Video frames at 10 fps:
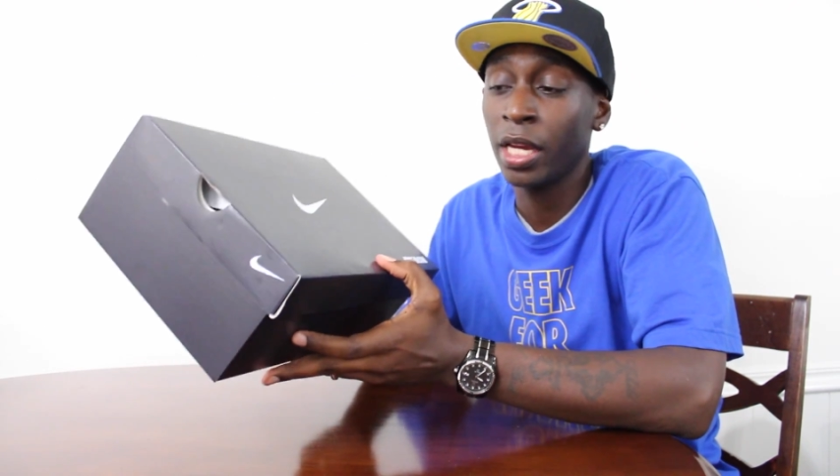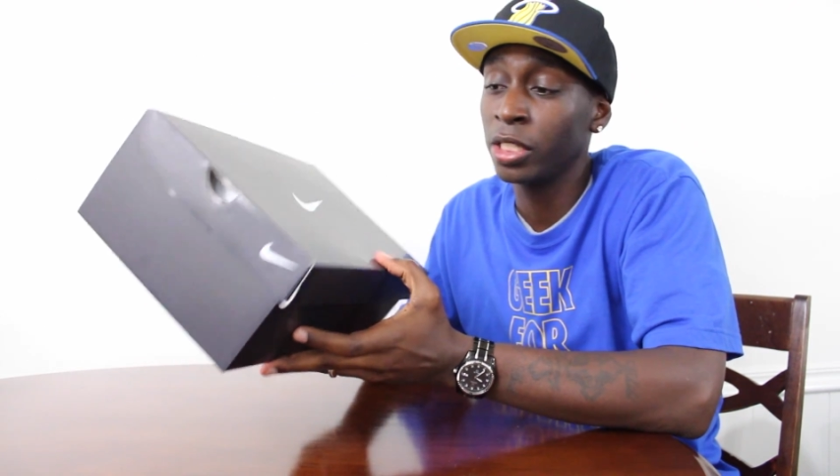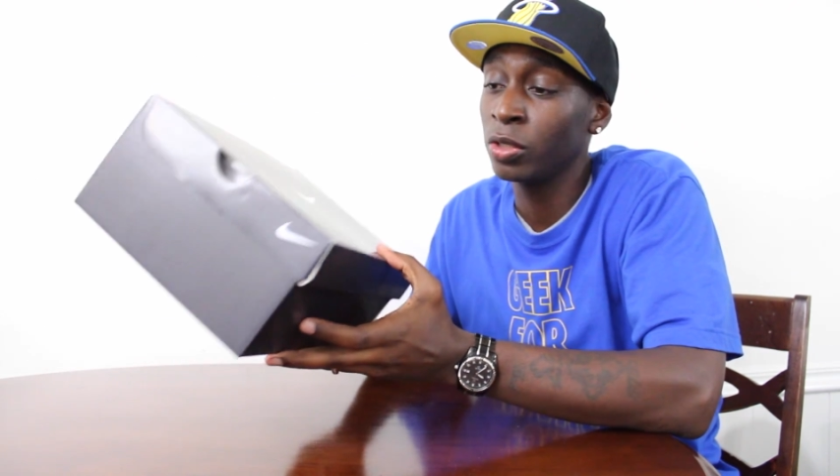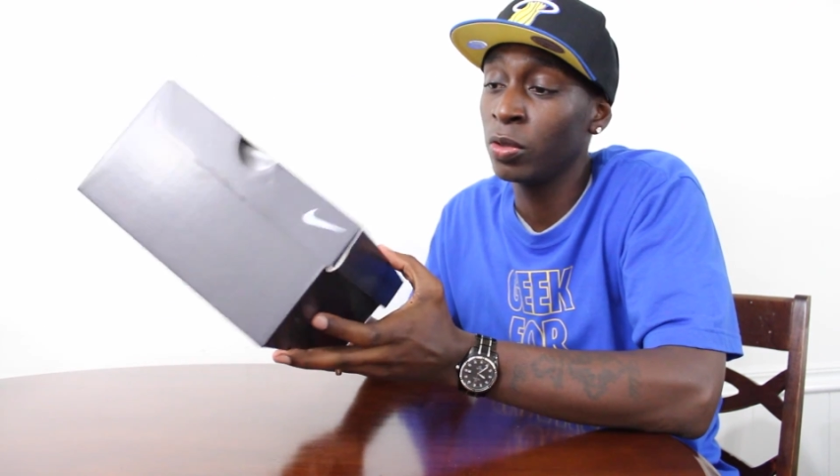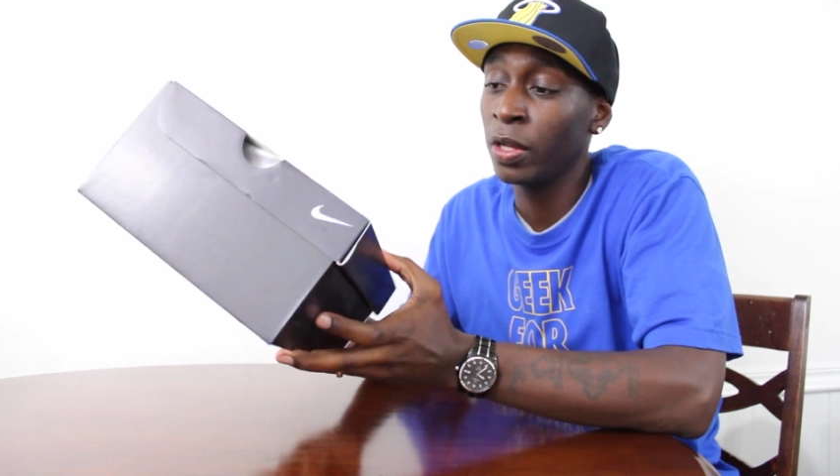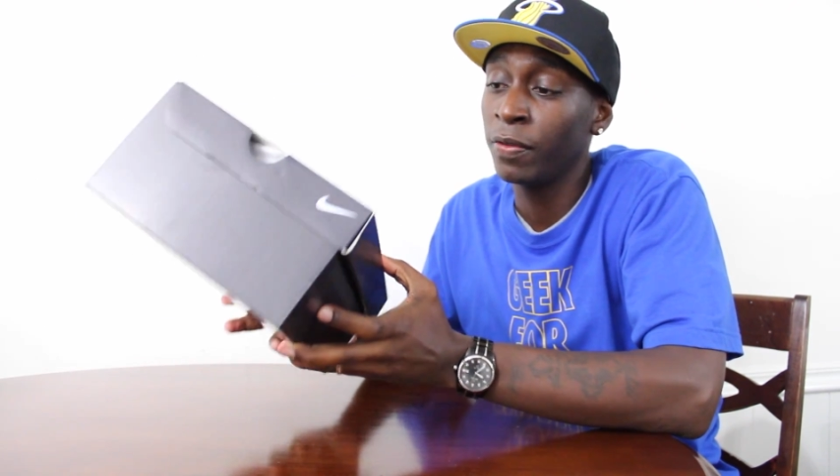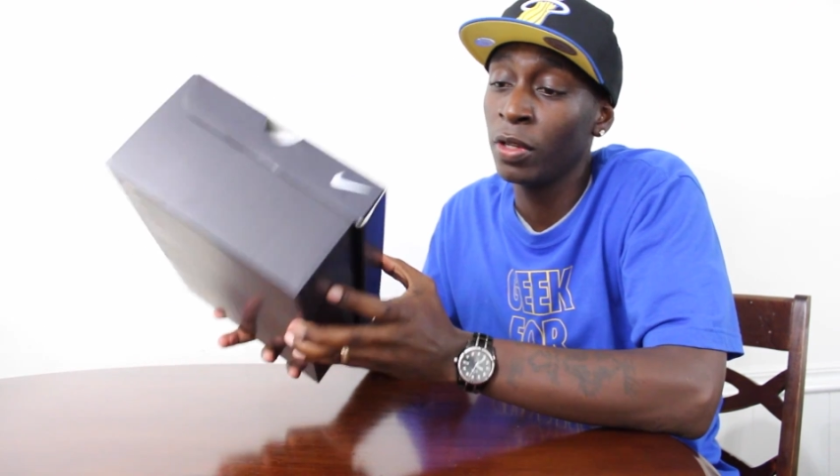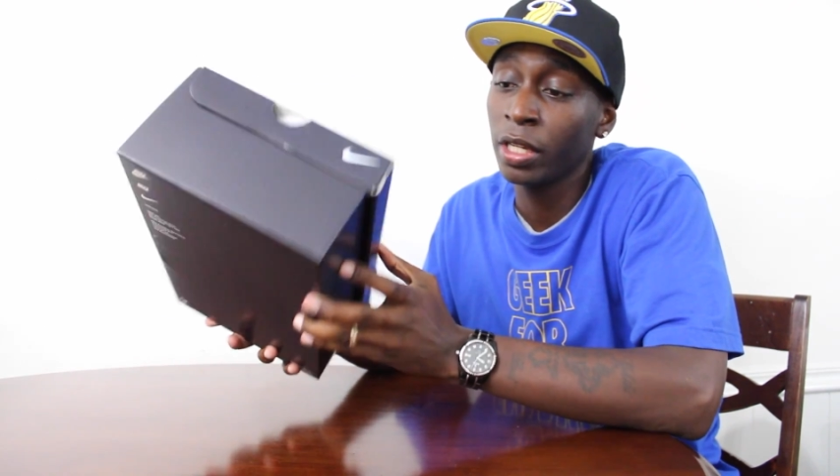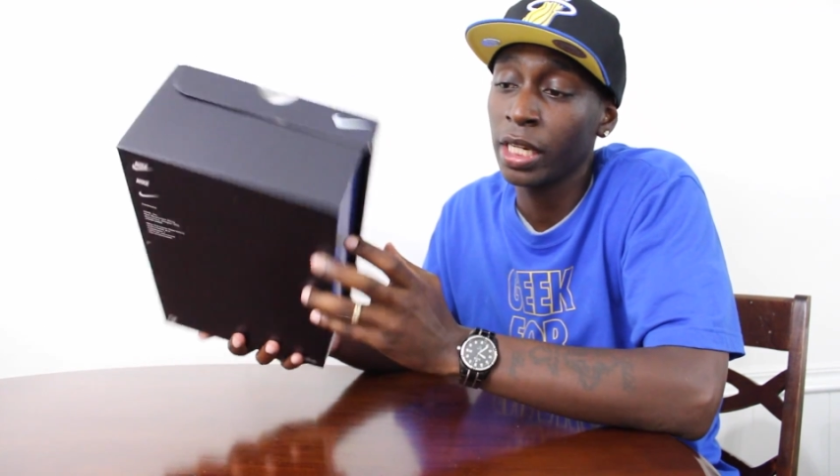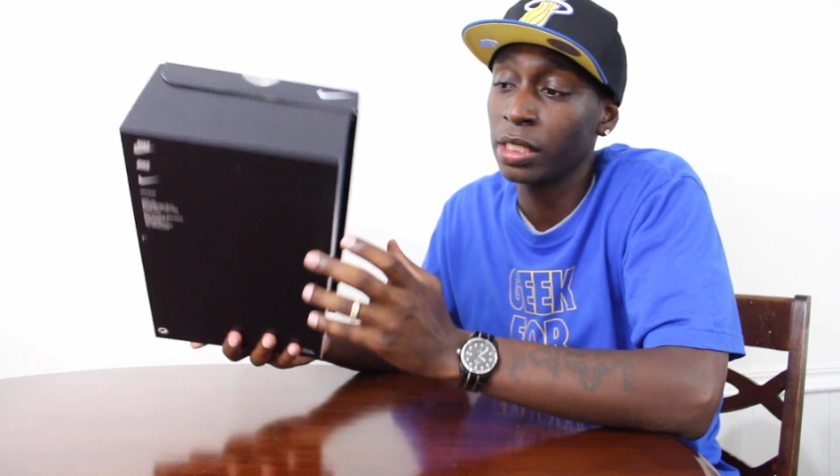as you if
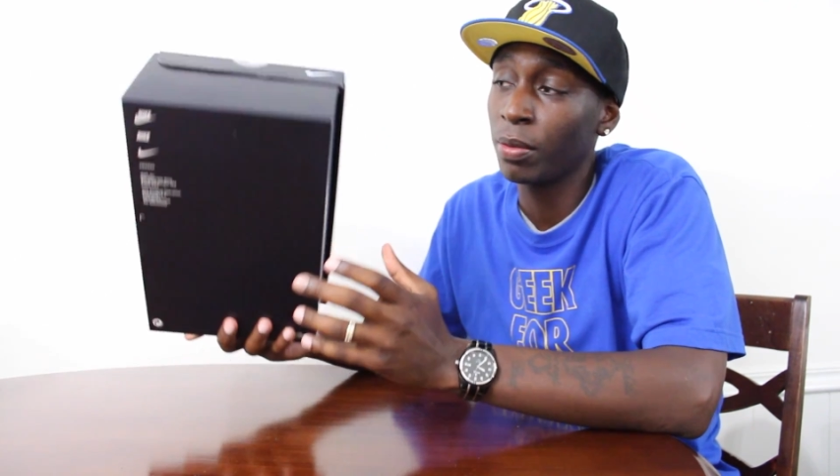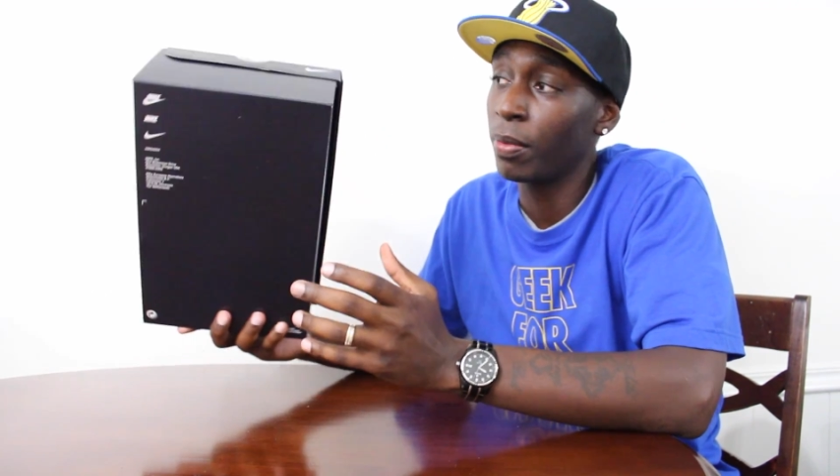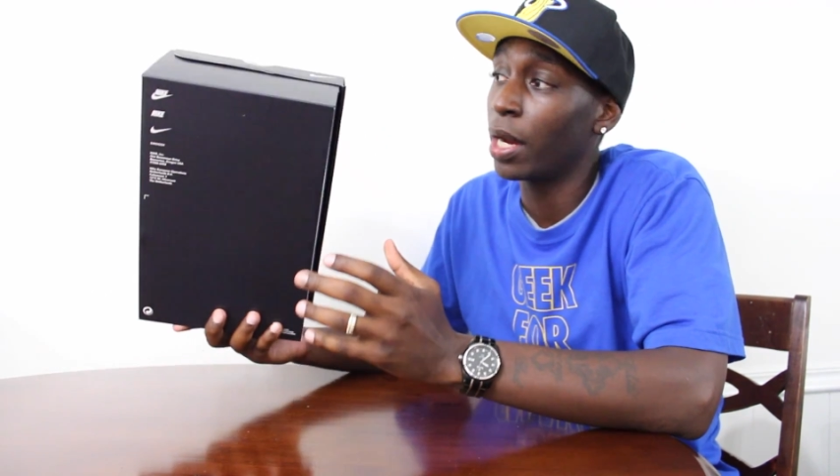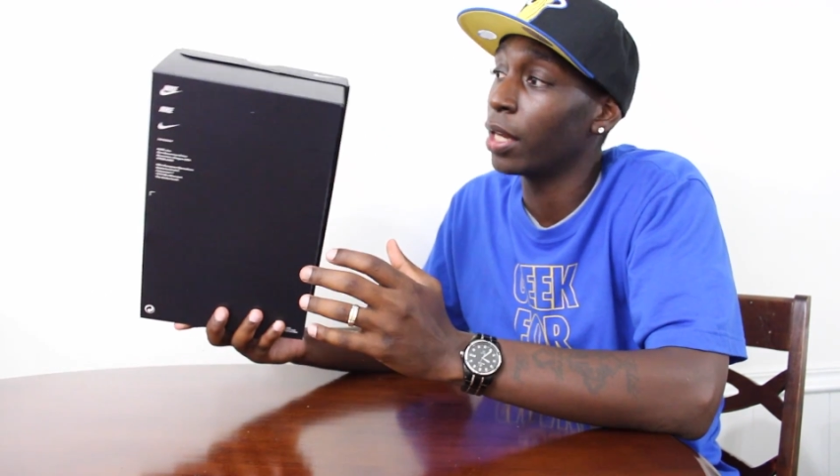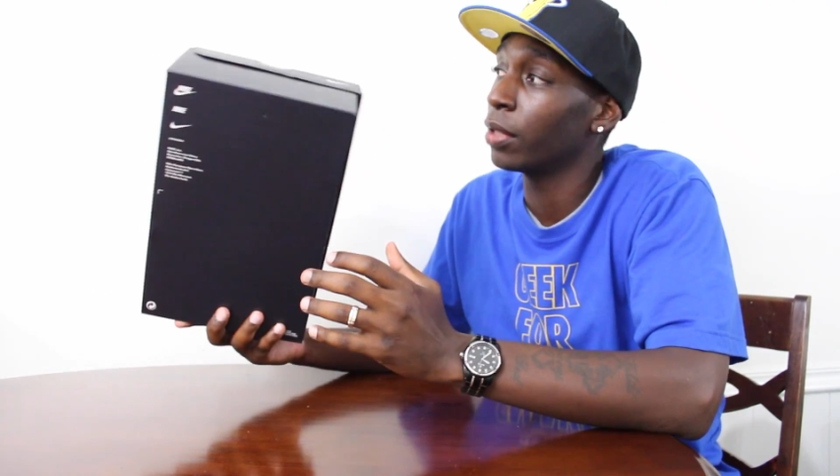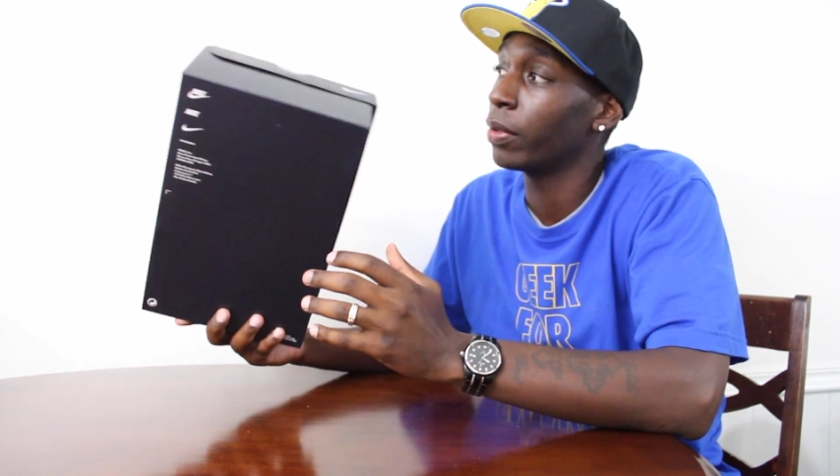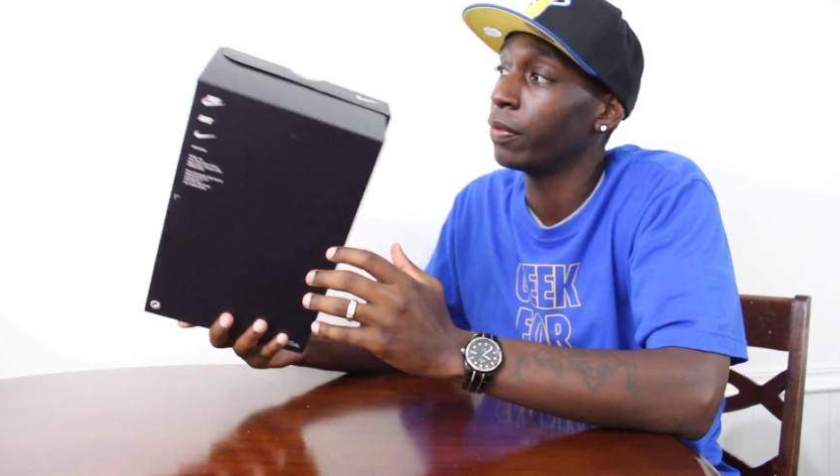you looked at some of my other